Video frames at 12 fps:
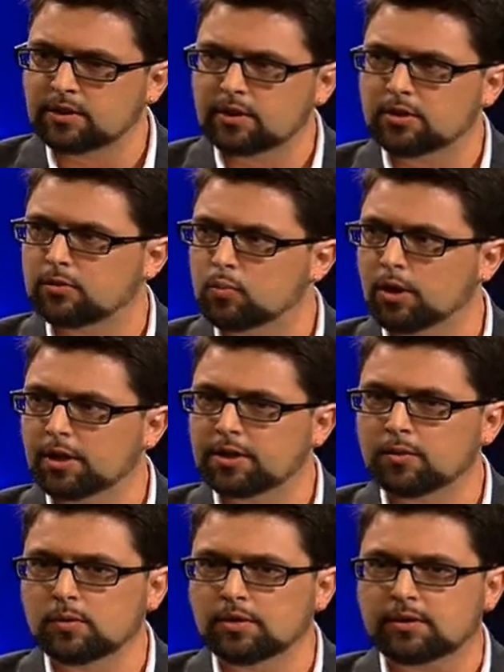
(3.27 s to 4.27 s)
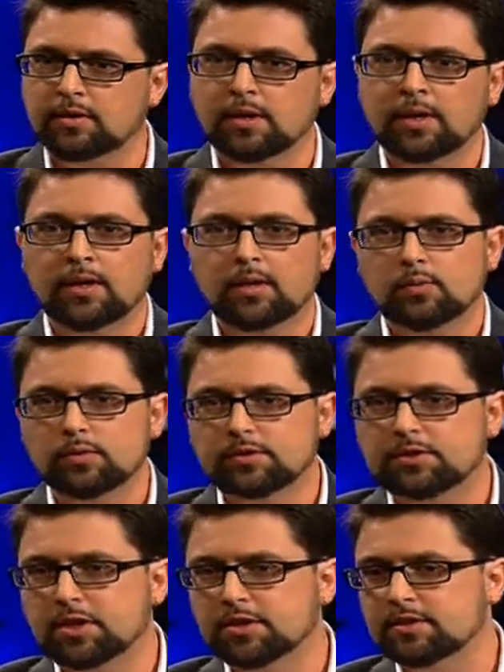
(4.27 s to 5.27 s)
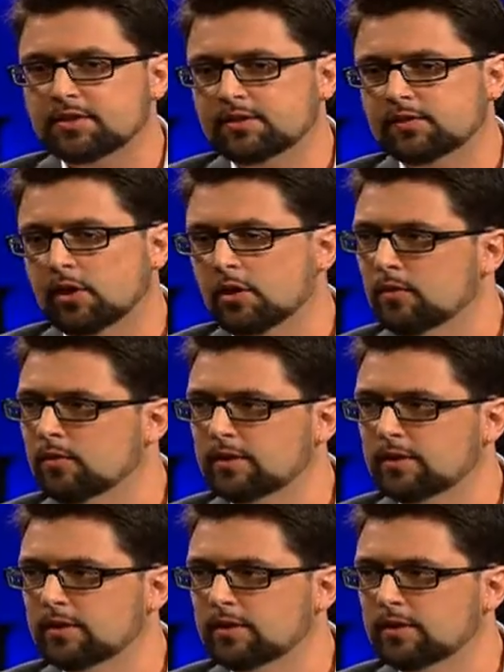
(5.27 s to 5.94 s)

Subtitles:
You're working with churches all over